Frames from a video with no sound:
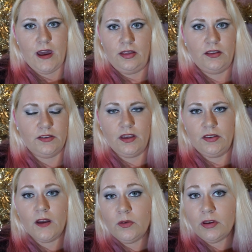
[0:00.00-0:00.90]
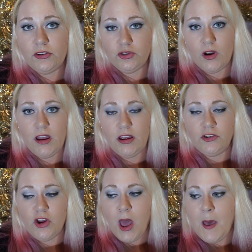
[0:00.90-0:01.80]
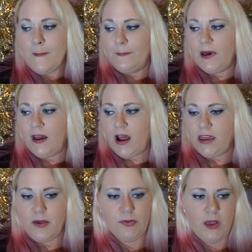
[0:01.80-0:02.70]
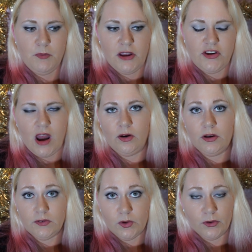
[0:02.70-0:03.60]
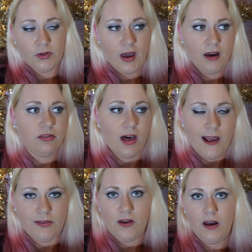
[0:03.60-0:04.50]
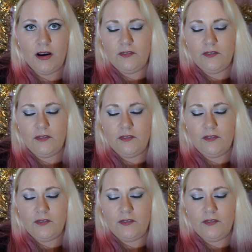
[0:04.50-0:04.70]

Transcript: this is gonna sound really strange, but I keep seeing my shadow because of course I have lights on,